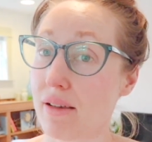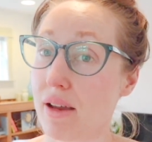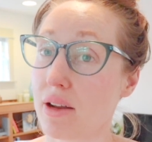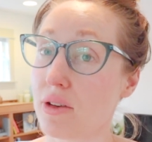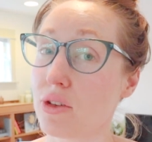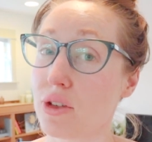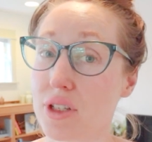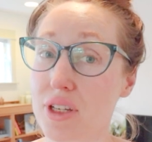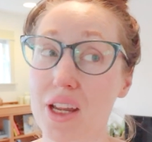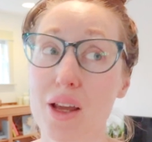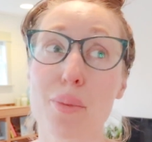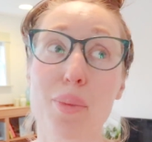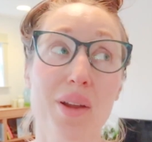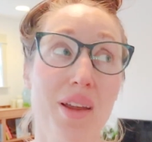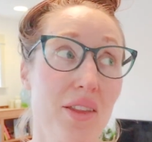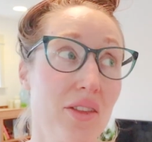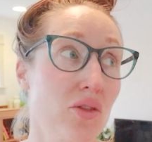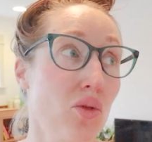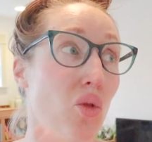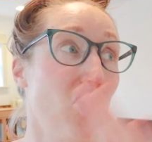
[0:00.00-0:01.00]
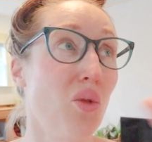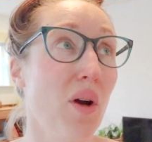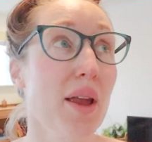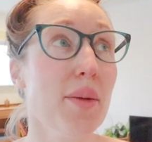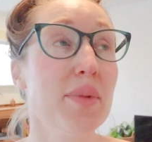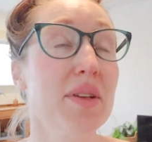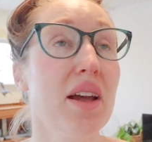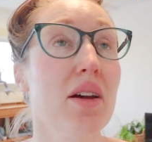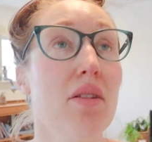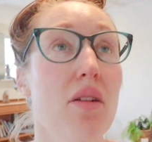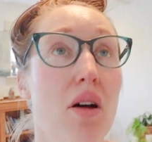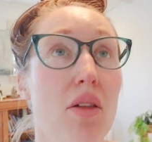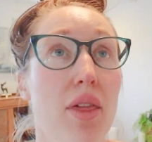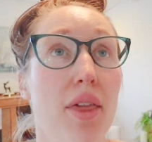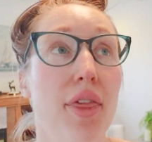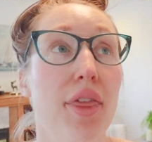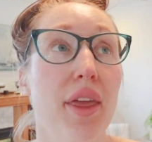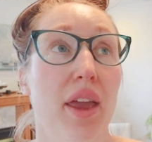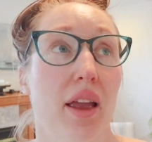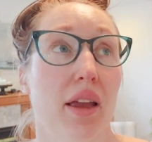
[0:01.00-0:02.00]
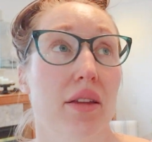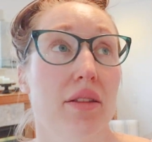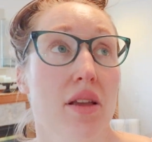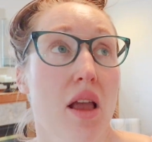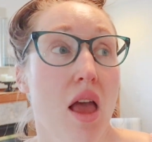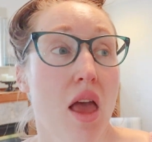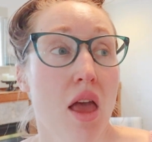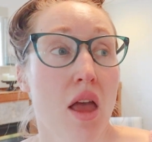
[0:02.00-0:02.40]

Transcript: allergy tip, it's wipe down all the things